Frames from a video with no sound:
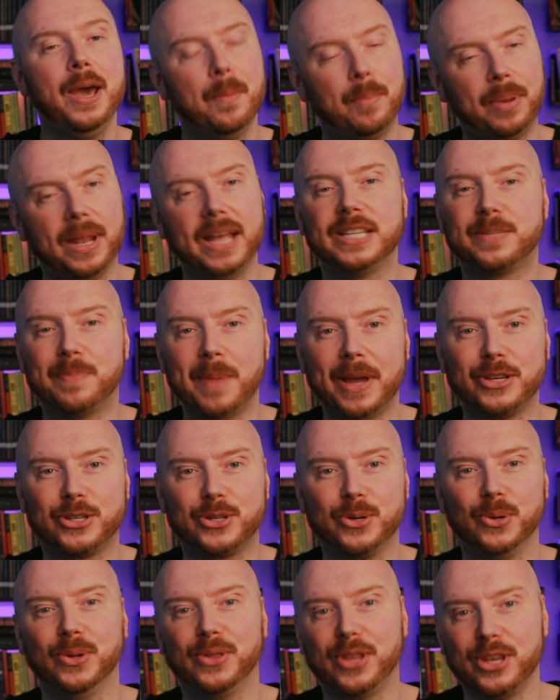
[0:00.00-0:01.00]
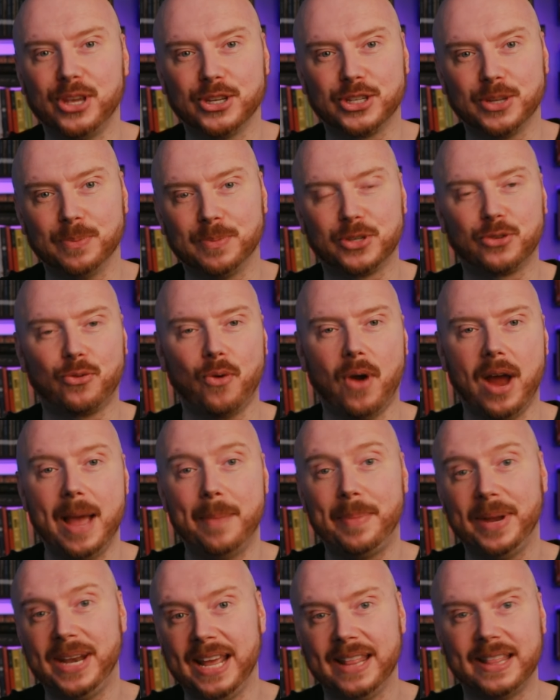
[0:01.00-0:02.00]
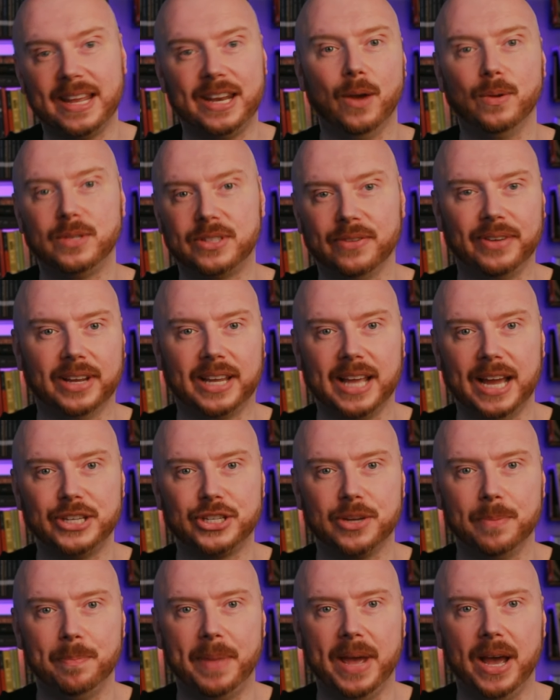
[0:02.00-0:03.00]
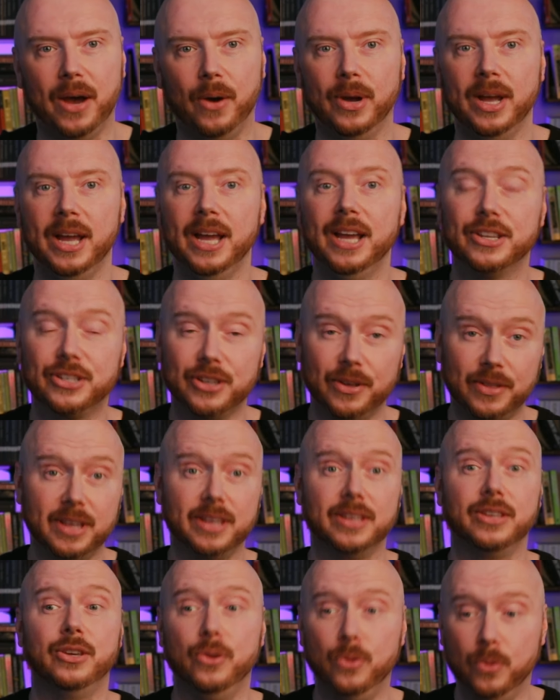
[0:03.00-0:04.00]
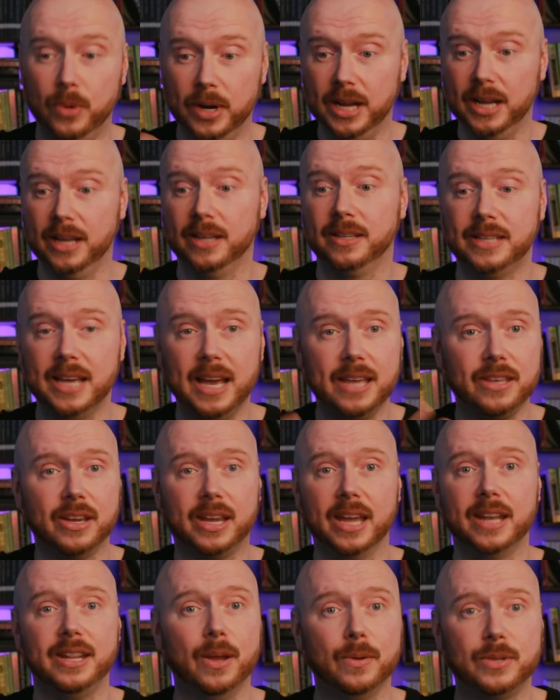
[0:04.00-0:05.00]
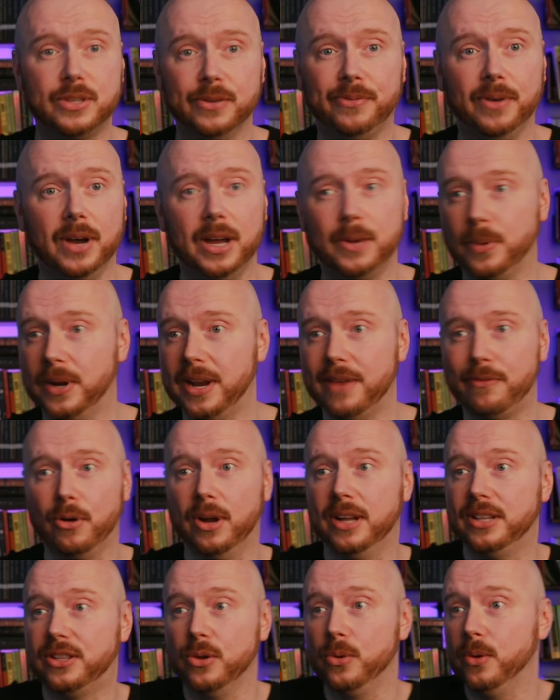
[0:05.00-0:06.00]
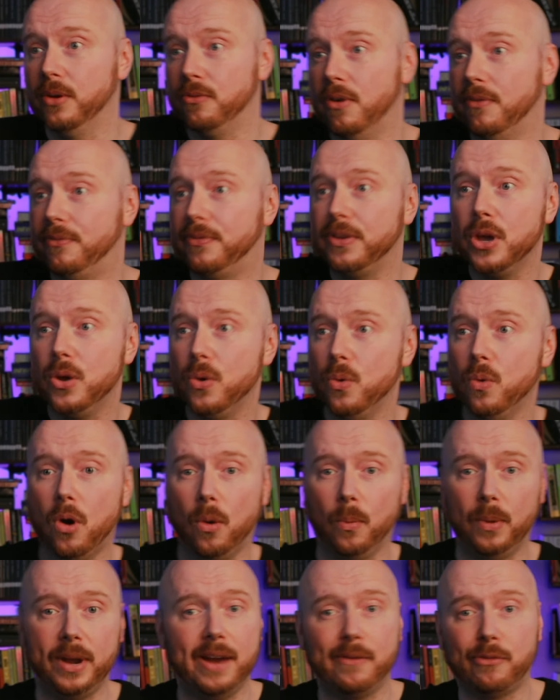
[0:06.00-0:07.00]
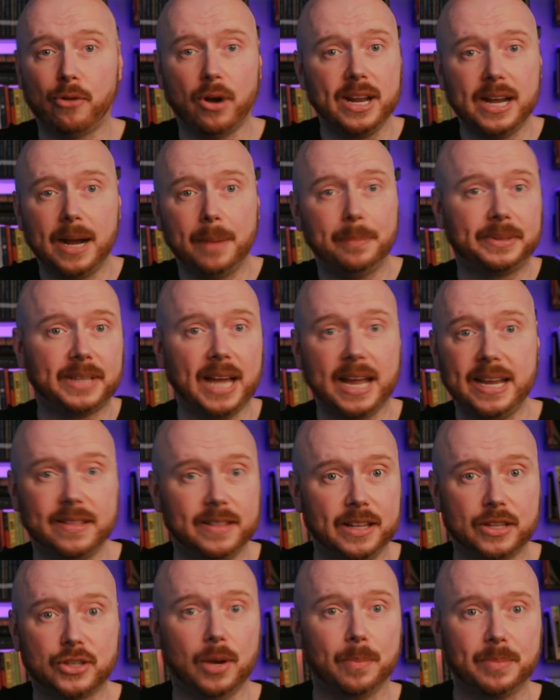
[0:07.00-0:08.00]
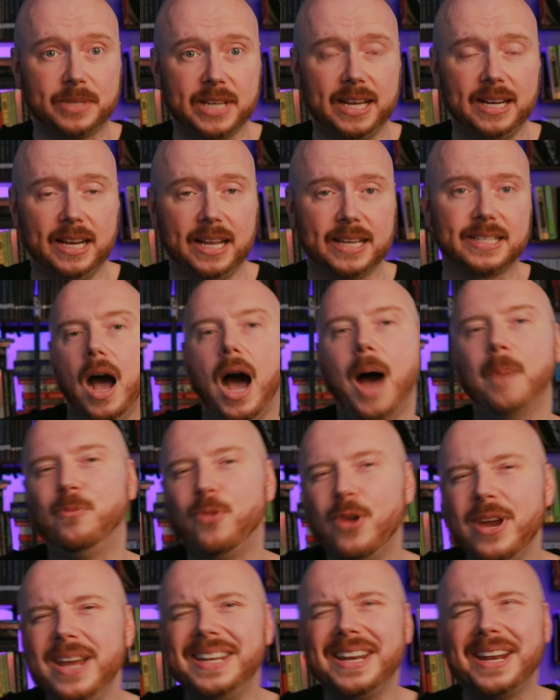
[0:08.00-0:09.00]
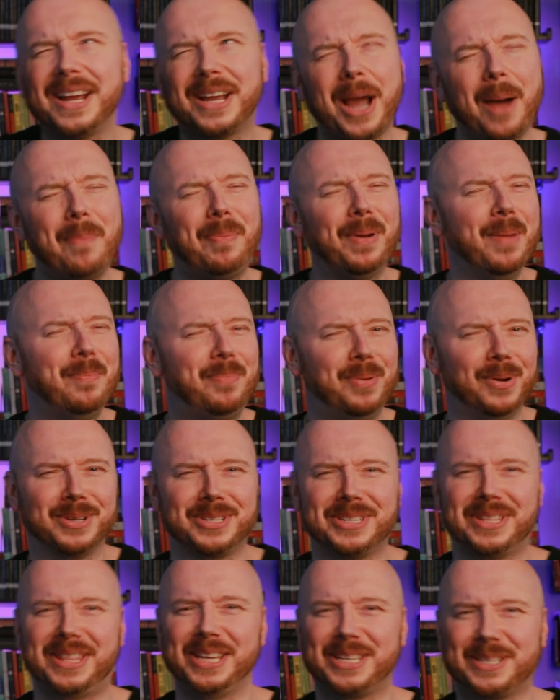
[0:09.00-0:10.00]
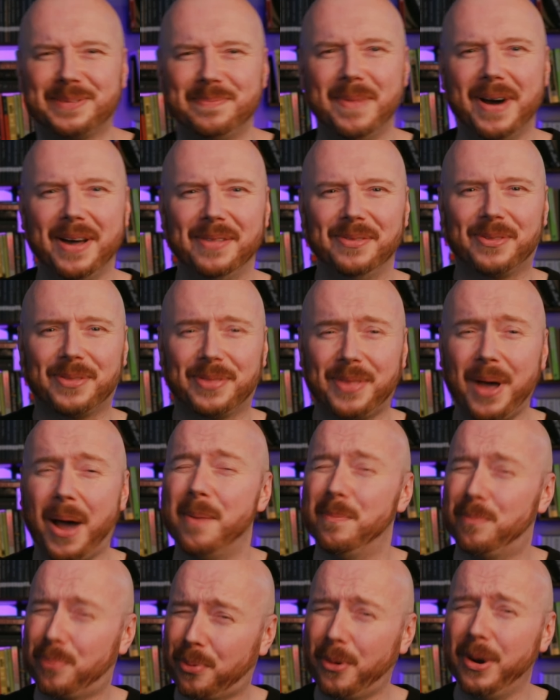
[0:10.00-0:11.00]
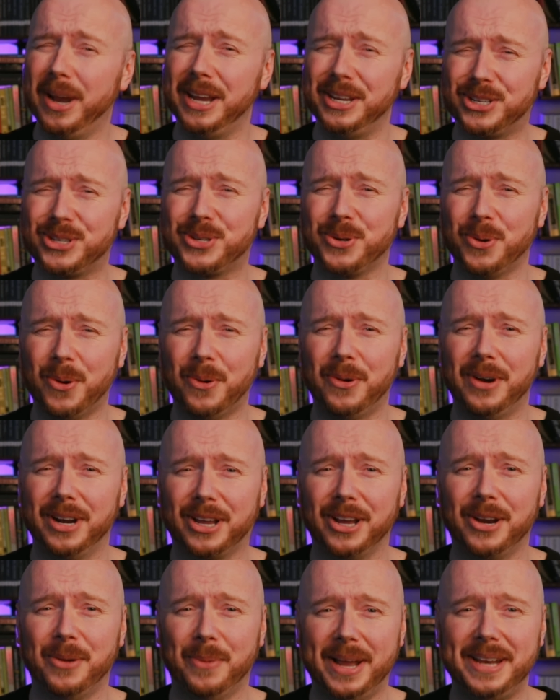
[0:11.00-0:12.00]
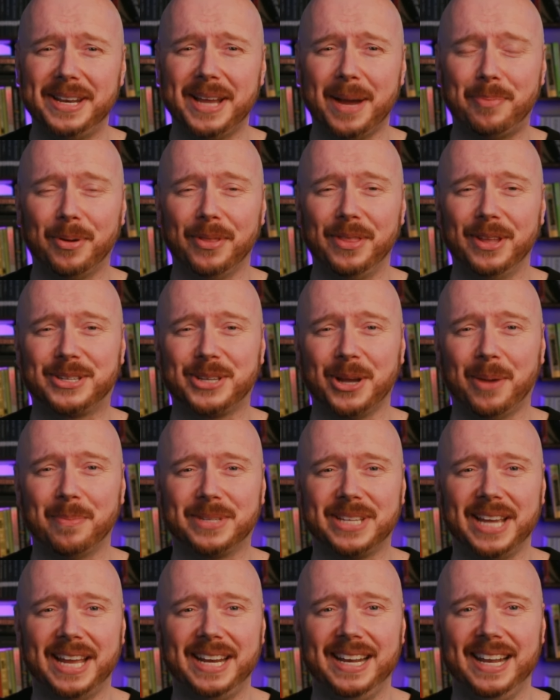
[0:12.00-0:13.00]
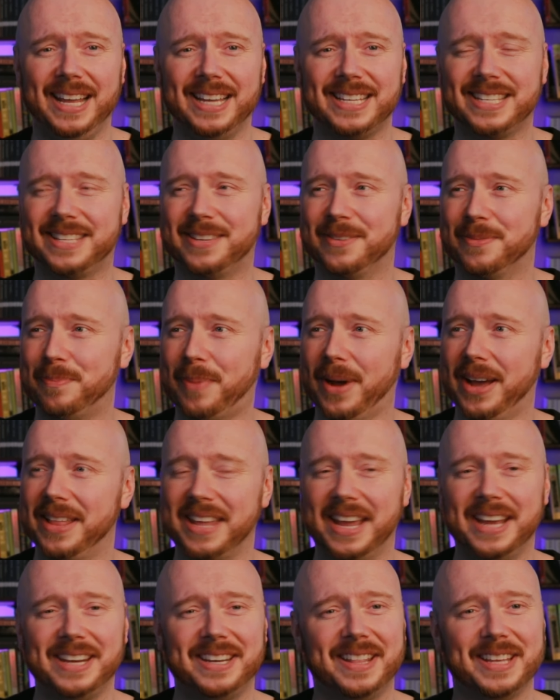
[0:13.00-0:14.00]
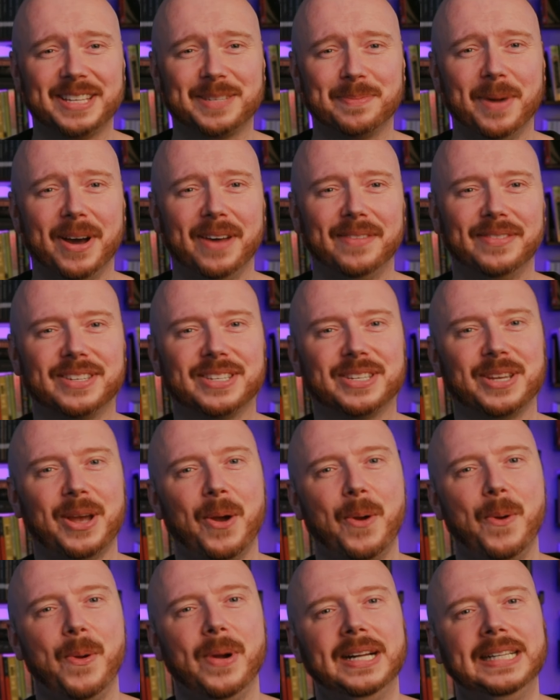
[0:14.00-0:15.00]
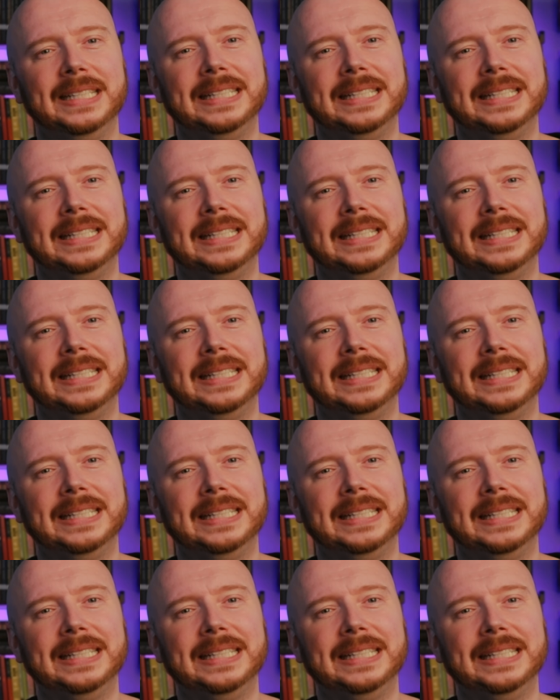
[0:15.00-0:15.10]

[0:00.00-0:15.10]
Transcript: please make sure that you subscribe and hit the notification bell so that you uh, yeah, you get notified whenever I do a review or whenever I update the top 10 list. I'm reading a couple of books this month that I'm pretty sure are going to end up on the top 10 list by the end of this month. So